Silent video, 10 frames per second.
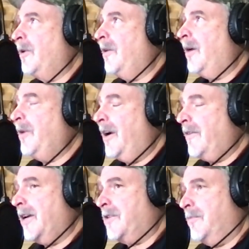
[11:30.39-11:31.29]
And I mean,
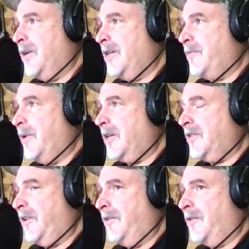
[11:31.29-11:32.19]
I've got some nice
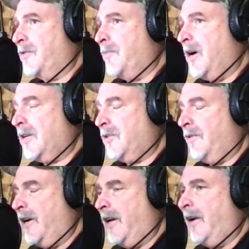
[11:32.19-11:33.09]
bucks sitting those mocks
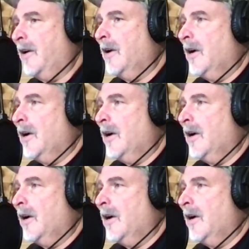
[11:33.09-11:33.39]
already.